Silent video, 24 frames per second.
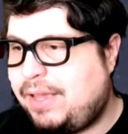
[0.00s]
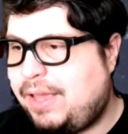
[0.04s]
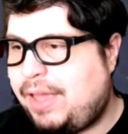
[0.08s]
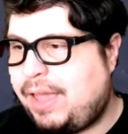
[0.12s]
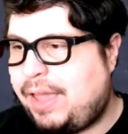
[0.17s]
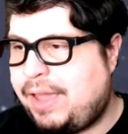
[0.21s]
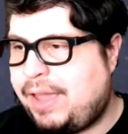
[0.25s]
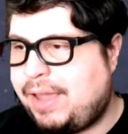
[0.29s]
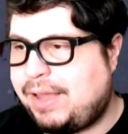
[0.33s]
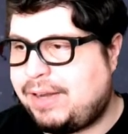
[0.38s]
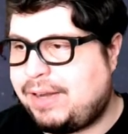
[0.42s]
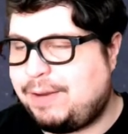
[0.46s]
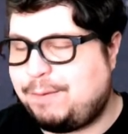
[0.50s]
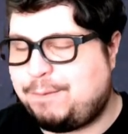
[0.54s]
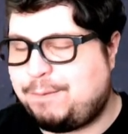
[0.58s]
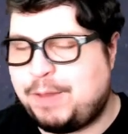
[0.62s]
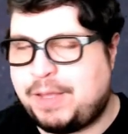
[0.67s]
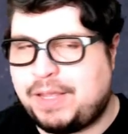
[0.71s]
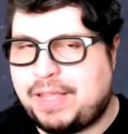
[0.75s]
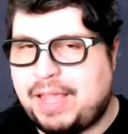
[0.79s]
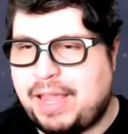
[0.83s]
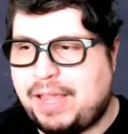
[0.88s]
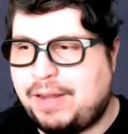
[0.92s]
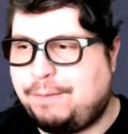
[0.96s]
and if
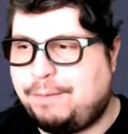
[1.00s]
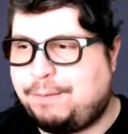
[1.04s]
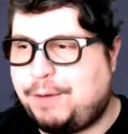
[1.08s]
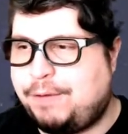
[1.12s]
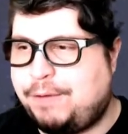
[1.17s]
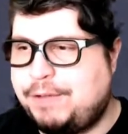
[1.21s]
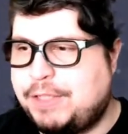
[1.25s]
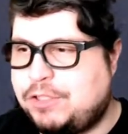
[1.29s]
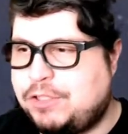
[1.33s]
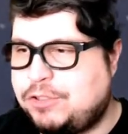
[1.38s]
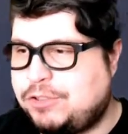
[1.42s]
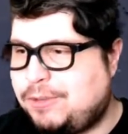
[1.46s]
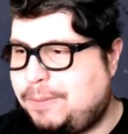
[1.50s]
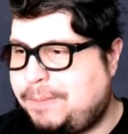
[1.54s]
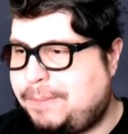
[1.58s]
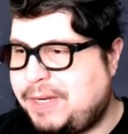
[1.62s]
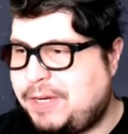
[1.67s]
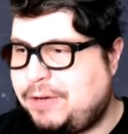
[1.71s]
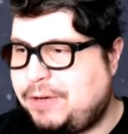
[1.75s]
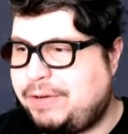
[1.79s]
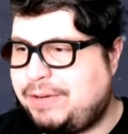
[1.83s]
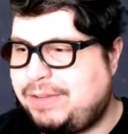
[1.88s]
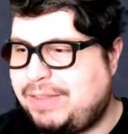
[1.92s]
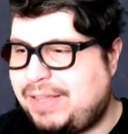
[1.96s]
they can evolve into
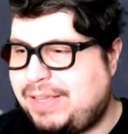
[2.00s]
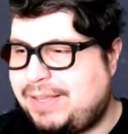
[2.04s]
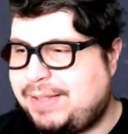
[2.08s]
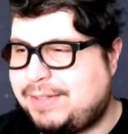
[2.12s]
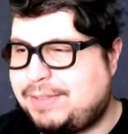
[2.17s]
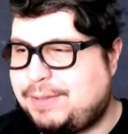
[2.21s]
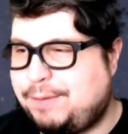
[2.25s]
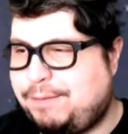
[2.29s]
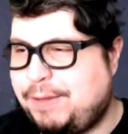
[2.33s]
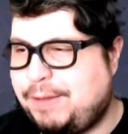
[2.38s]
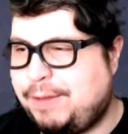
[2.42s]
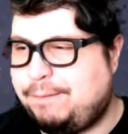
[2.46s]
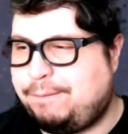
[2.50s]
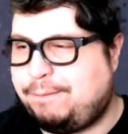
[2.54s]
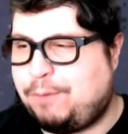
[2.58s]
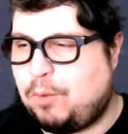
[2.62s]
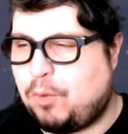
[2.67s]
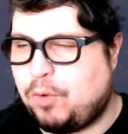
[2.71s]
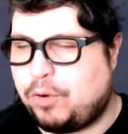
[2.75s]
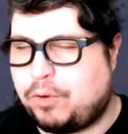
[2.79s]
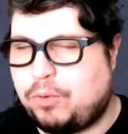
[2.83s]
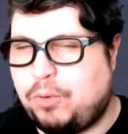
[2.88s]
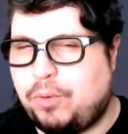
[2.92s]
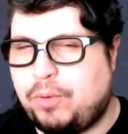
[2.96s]
Superior, they get to flip
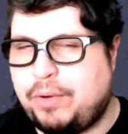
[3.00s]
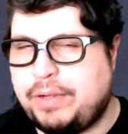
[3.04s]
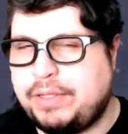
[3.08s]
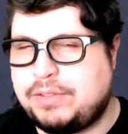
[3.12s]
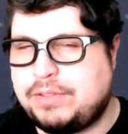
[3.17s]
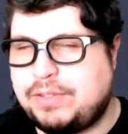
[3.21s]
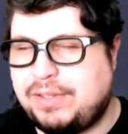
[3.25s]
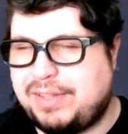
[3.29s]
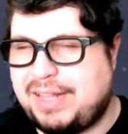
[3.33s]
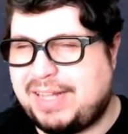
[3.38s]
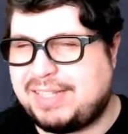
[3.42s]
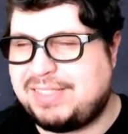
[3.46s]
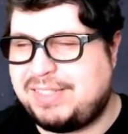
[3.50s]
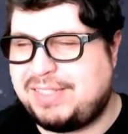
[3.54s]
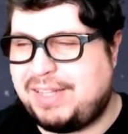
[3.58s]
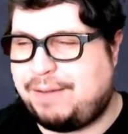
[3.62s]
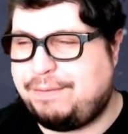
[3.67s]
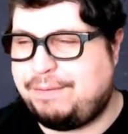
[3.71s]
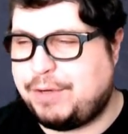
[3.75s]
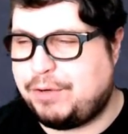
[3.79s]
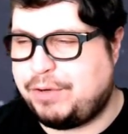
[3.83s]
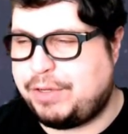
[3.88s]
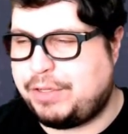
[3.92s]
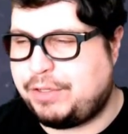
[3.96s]
4 coins, so that's
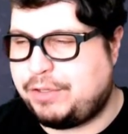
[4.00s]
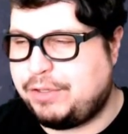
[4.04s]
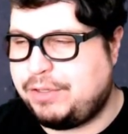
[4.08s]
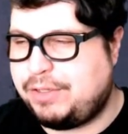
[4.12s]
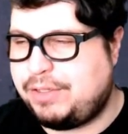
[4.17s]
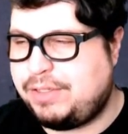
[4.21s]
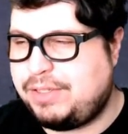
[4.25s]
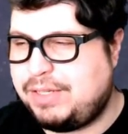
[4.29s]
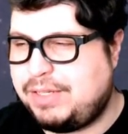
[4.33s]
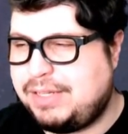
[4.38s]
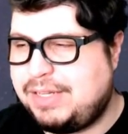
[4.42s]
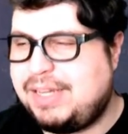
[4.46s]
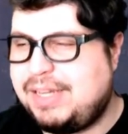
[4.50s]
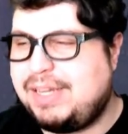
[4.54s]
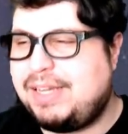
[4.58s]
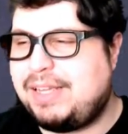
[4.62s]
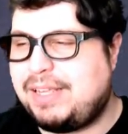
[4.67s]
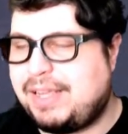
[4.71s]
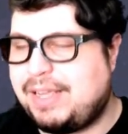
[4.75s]
not very good. Yeah,